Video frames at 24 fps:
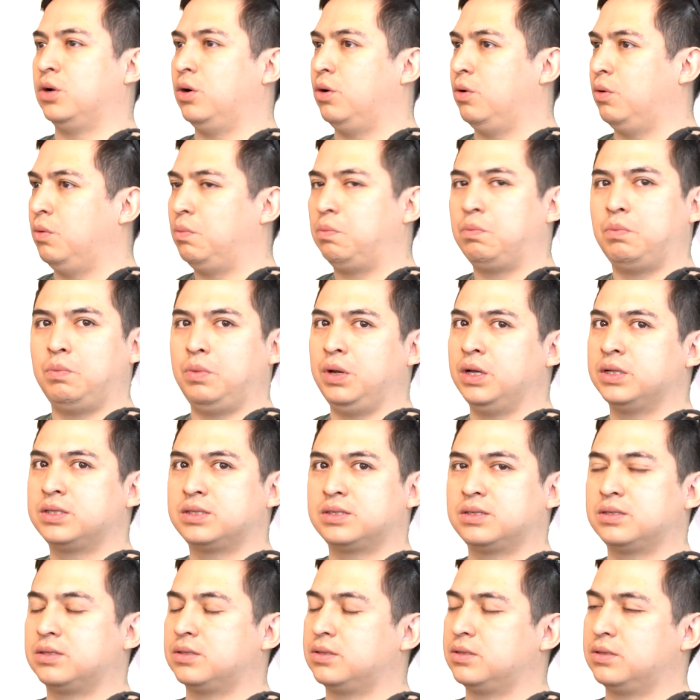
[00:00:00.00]
So
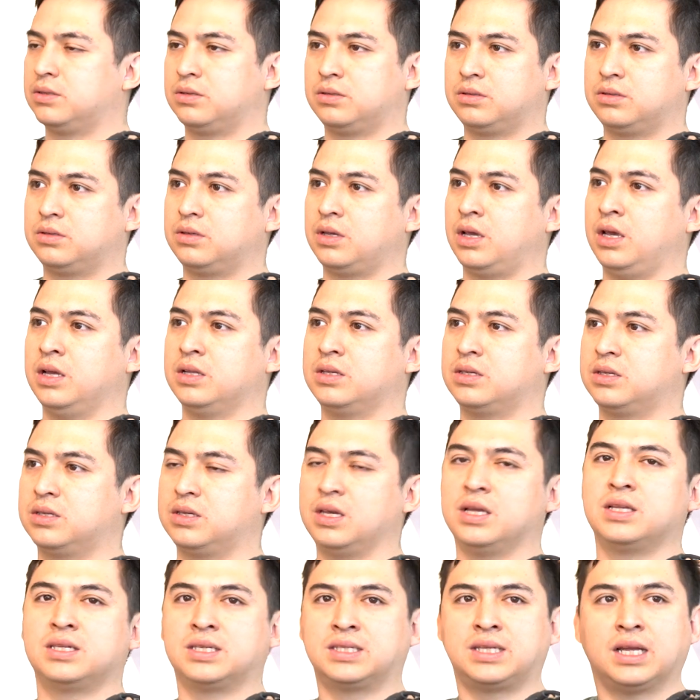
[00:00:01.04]
it's
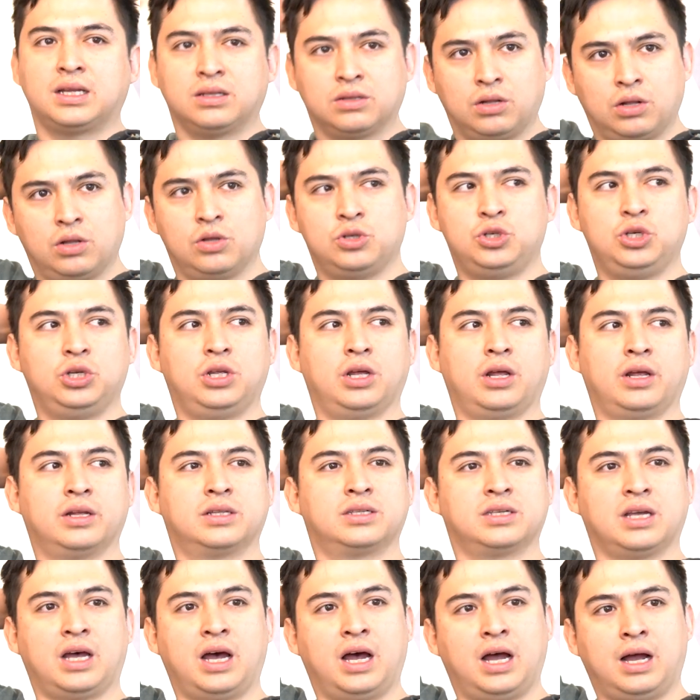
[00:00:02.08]
technology
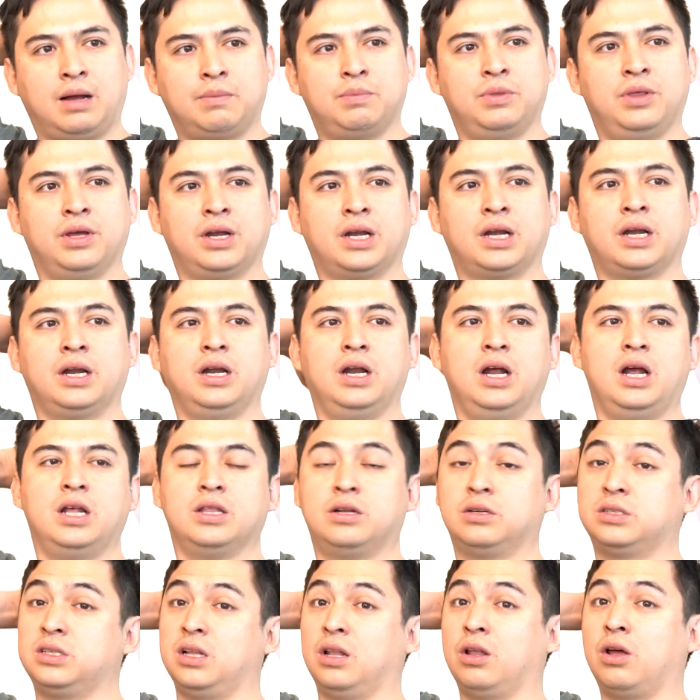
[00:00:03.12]
that's up there.
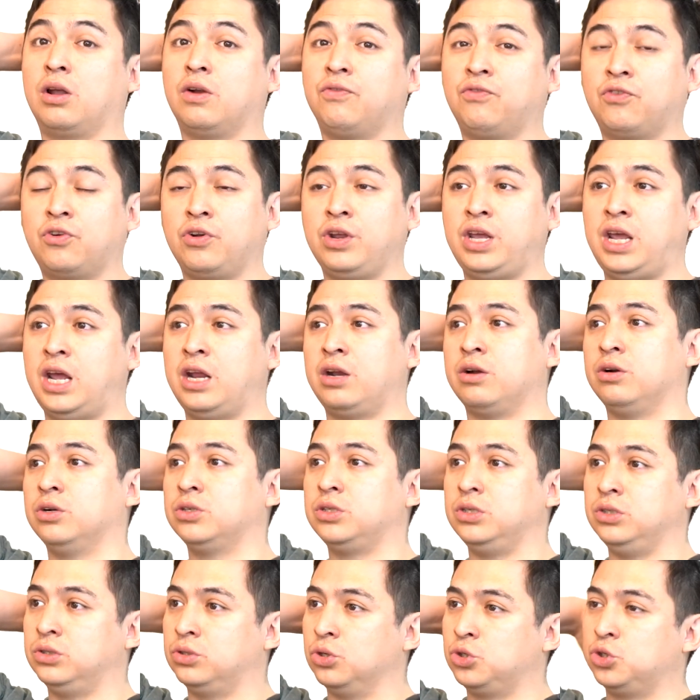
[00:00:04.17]
There's a lot of
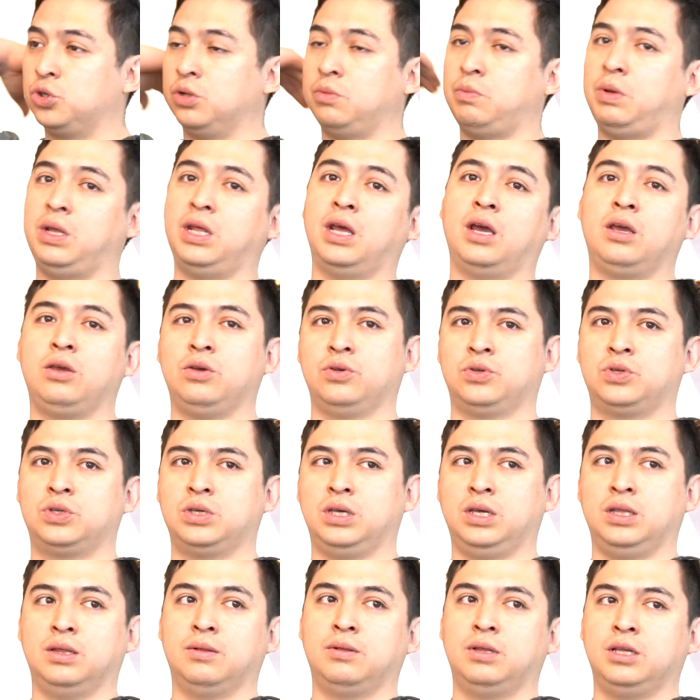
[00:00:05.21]
creators in social media
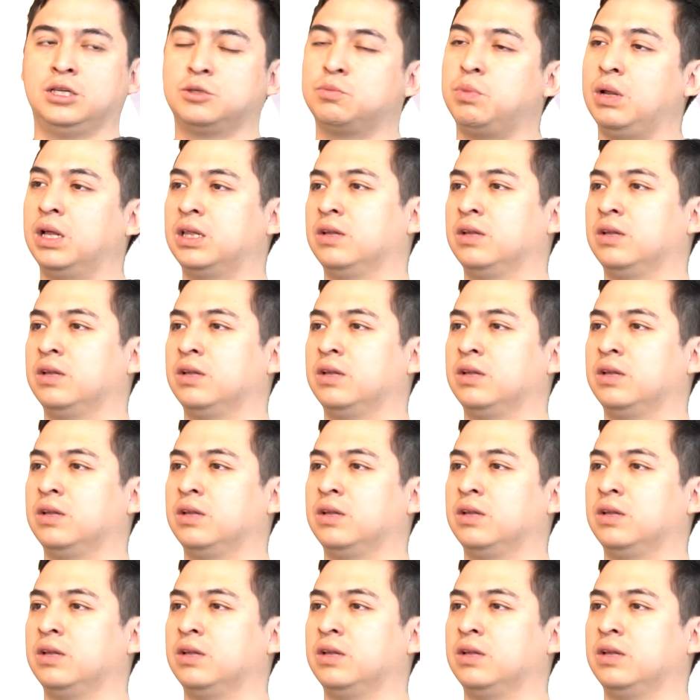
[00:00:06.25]
using these